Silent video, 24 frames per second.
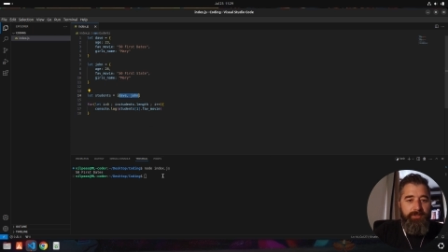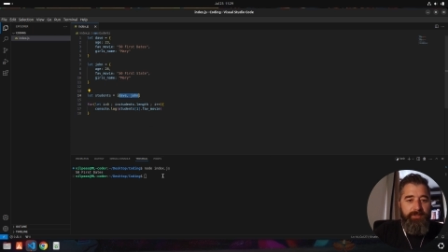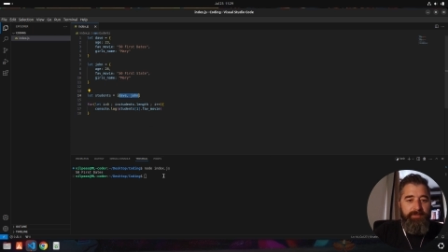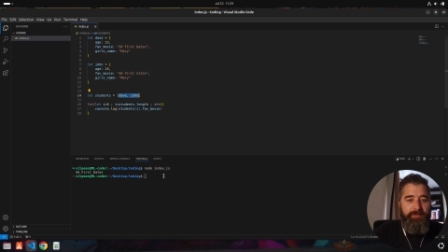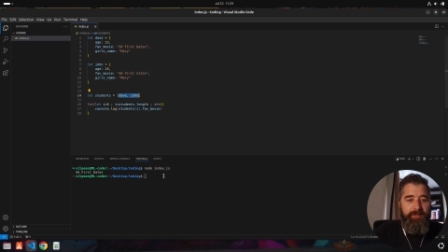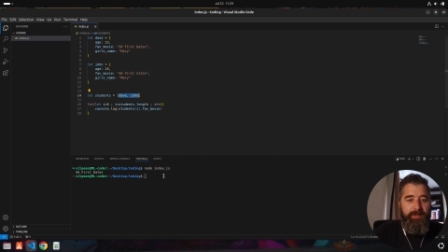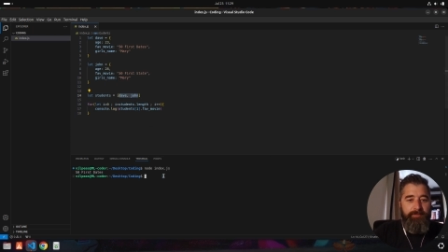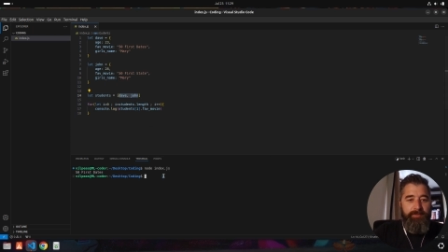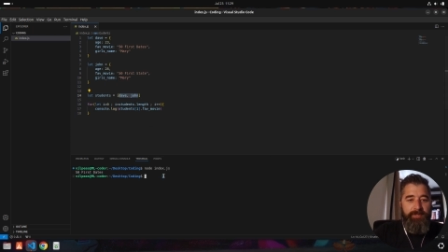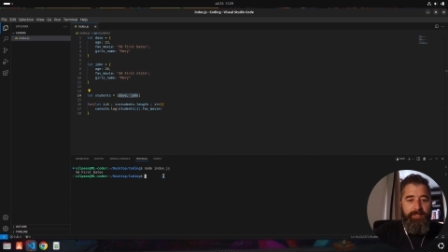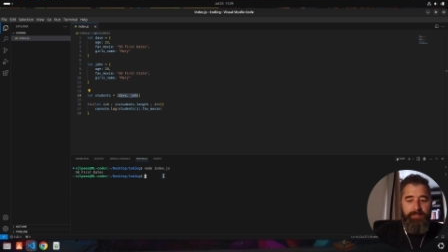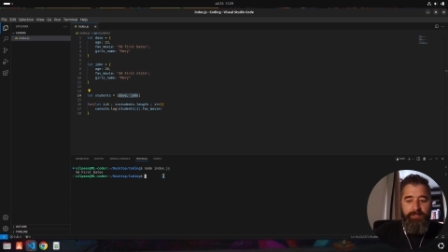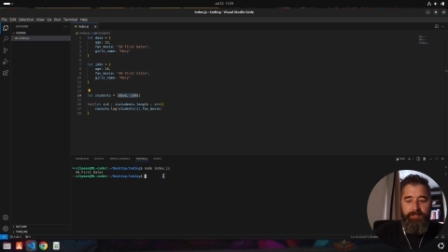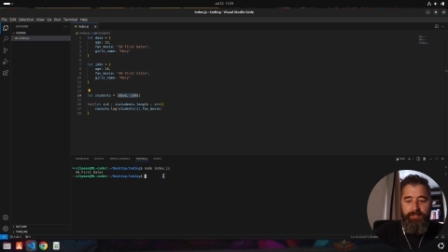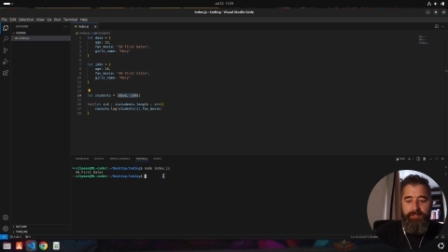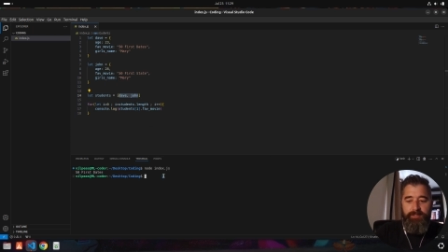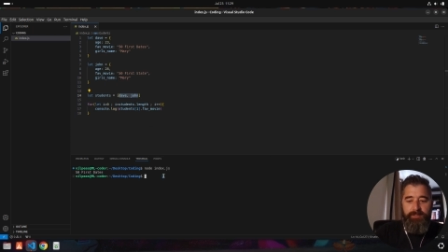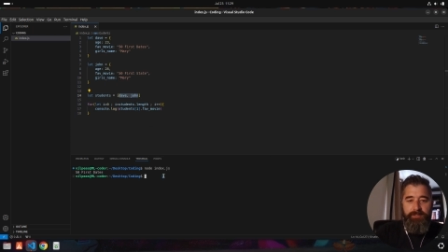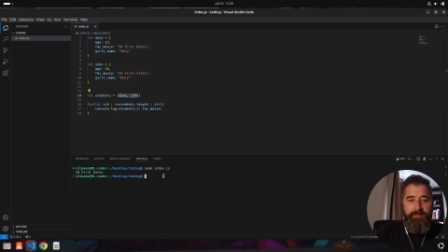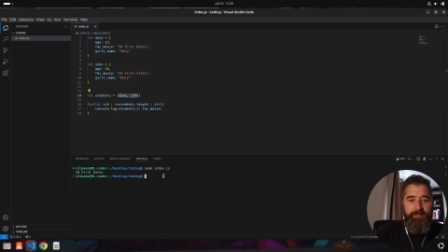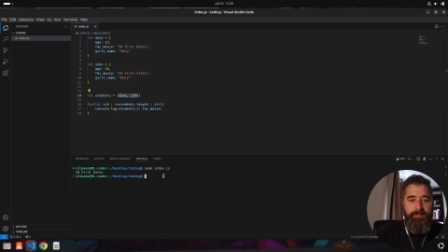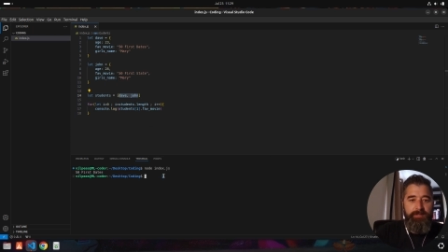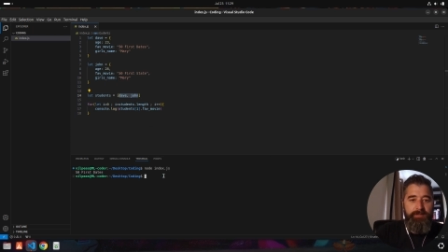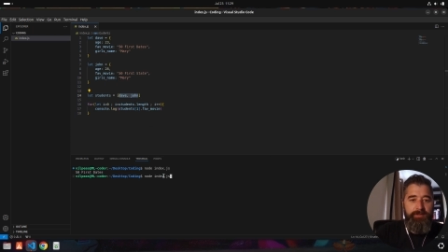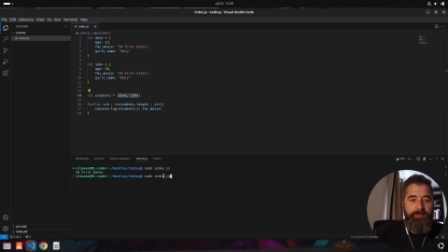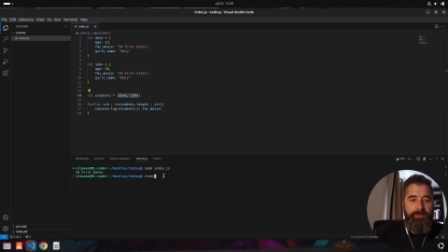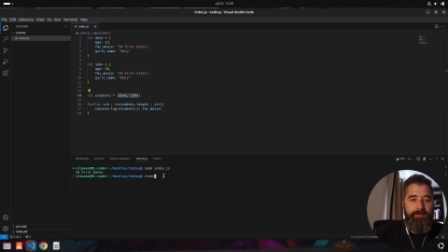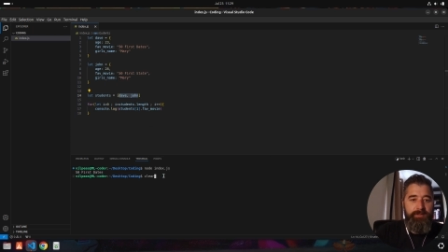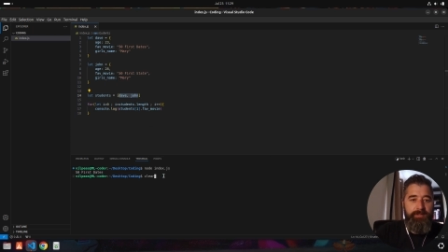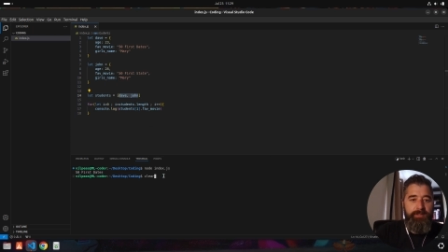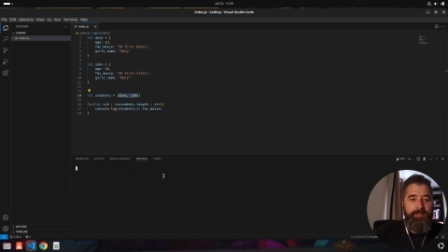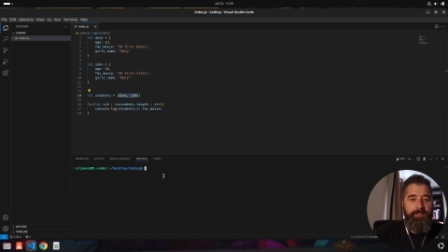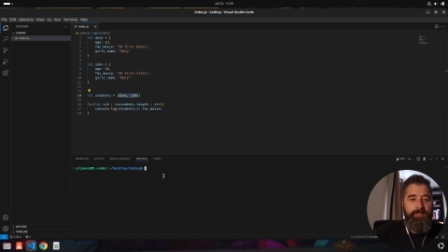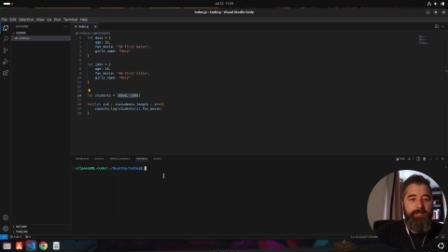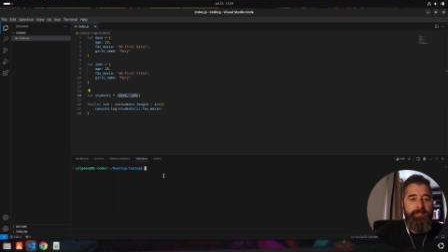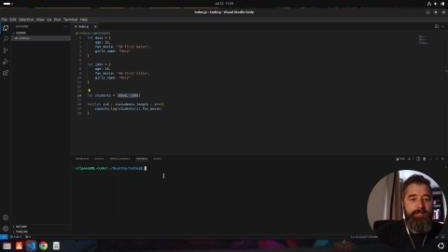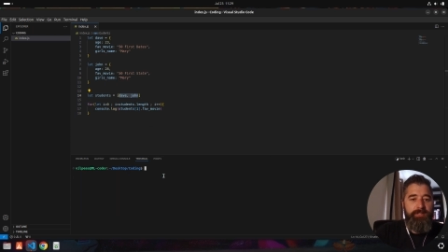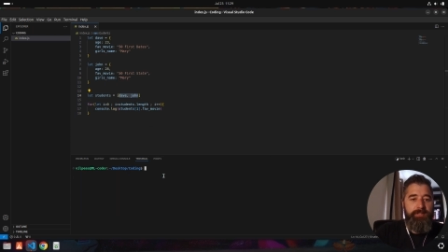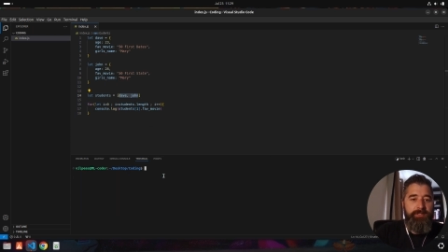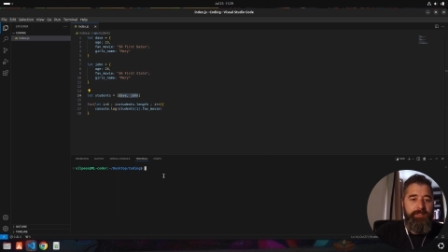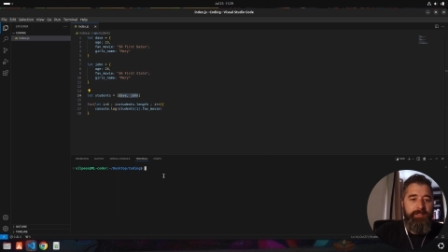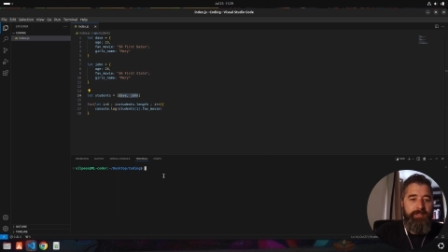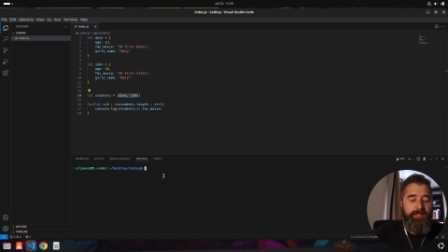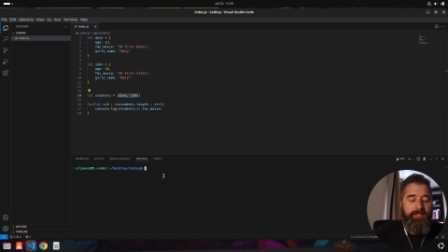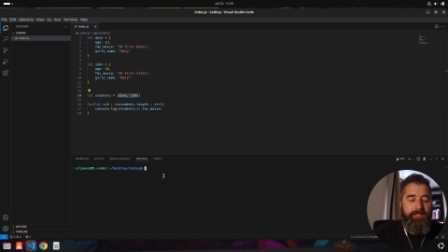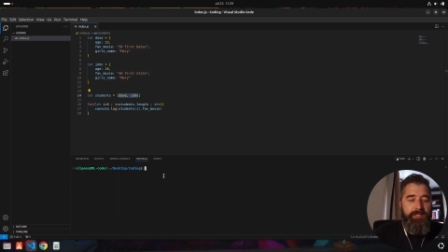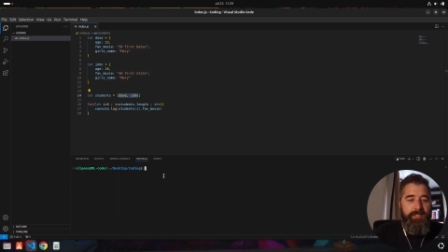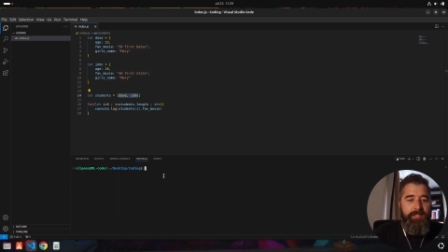if that makes sense. So
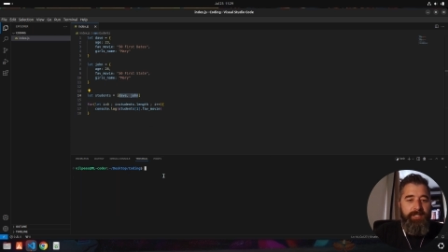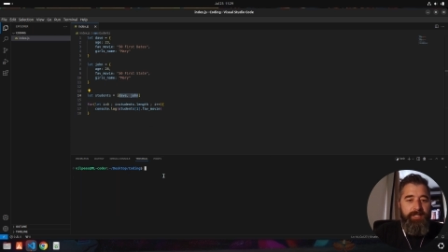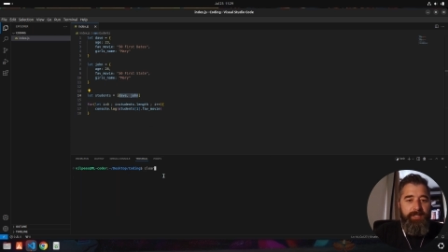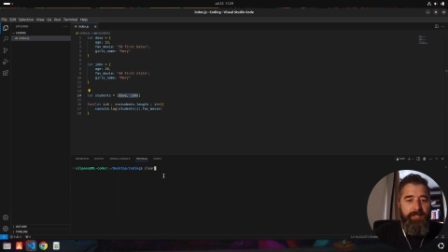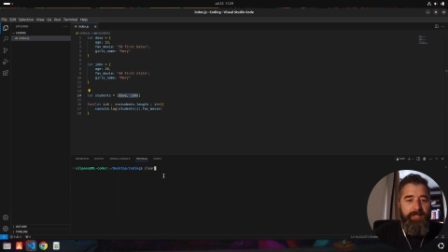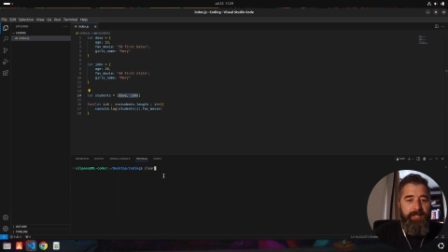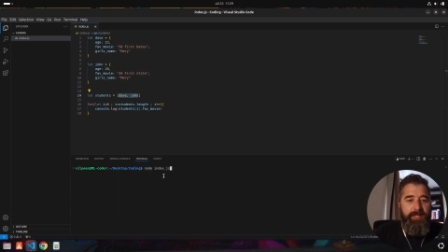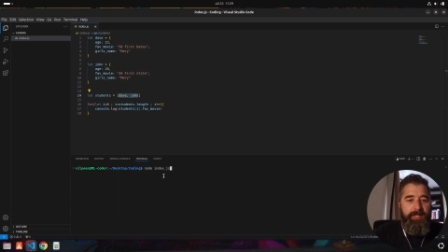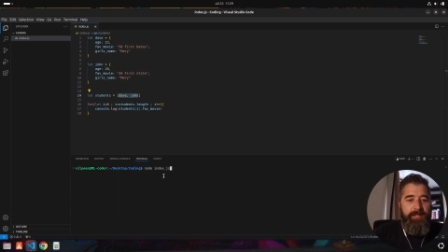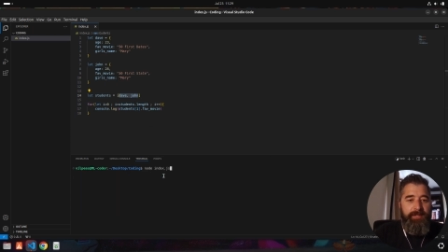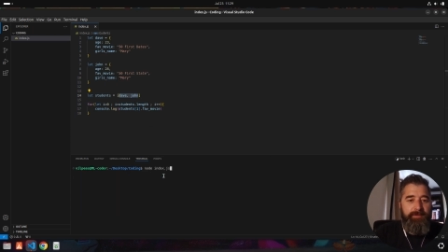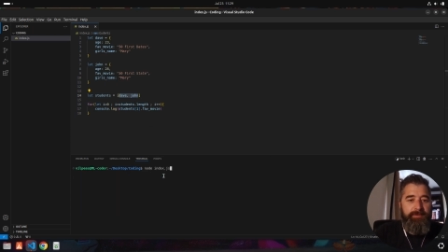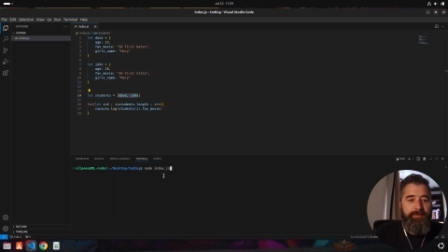let's clear that.